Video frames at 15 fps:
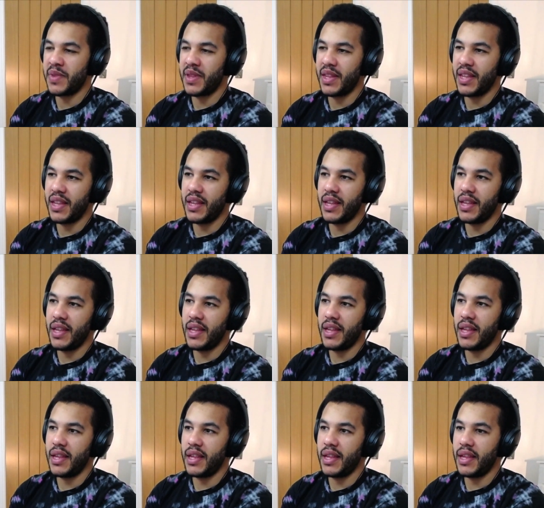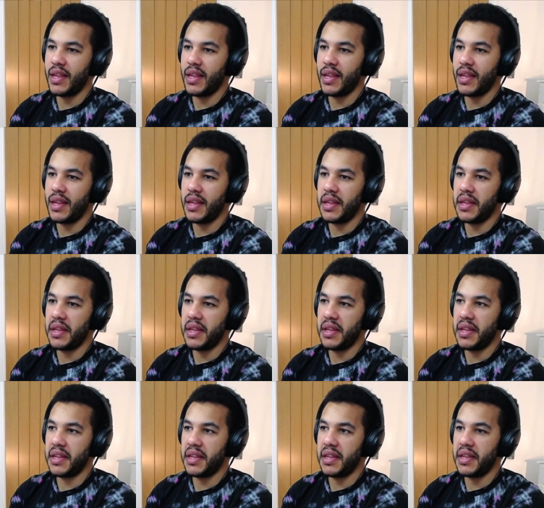
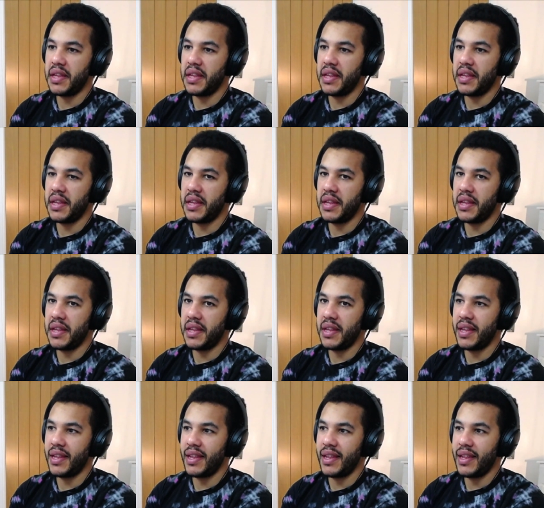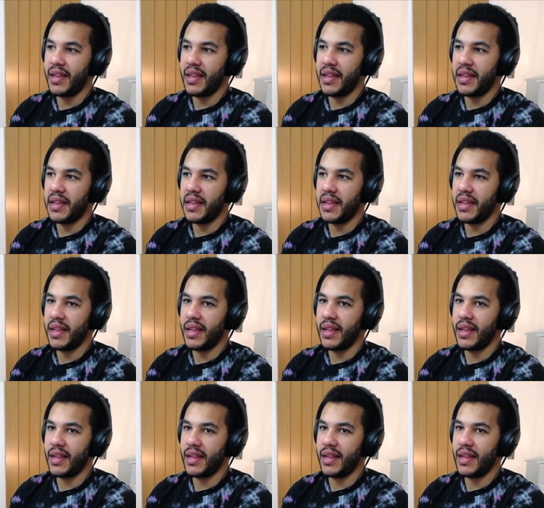
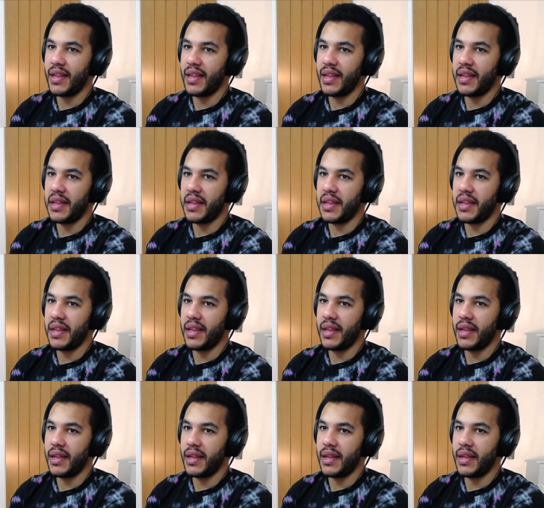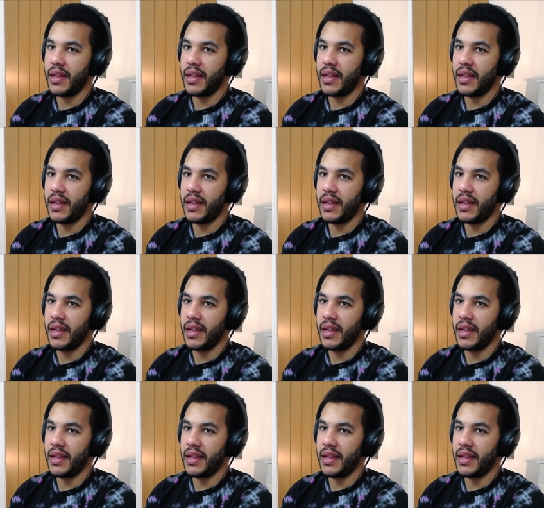Nothing is said.